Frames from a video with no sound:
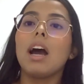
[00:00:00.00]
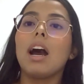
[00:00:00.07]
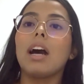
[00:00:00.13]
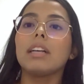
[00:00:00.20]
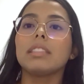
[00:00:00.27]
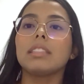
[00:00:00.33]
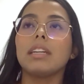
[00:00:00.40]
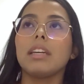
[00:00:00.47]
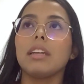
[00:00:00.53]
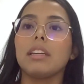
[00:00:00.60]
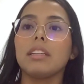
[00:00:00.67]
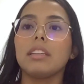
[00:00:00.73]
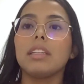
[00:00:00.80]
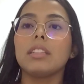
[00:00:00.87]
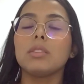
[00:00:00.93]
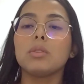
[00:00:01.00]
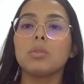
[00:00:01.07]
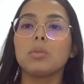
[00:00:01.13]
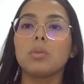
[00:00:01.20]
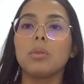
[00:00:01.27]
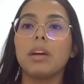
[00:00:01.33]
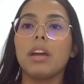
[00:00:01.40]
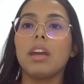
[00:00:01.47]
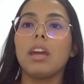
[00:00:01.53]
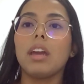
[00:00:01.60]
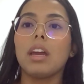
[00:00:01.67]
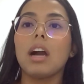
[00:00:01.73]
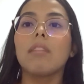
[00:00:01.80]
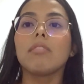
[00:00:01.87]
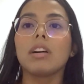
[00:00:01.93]
as they need to
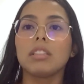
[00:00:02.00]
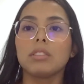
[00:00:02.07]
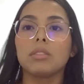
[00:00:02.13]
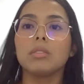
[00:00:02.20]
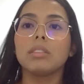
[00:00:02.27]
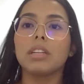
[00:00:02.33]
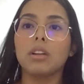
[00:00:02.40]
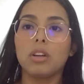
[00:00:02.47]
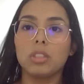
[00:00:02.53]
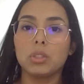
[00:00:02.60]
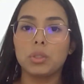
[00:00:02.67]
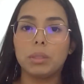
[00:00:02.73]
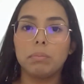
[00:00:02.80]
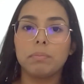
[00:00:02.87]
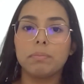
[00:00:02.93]
abandon the country.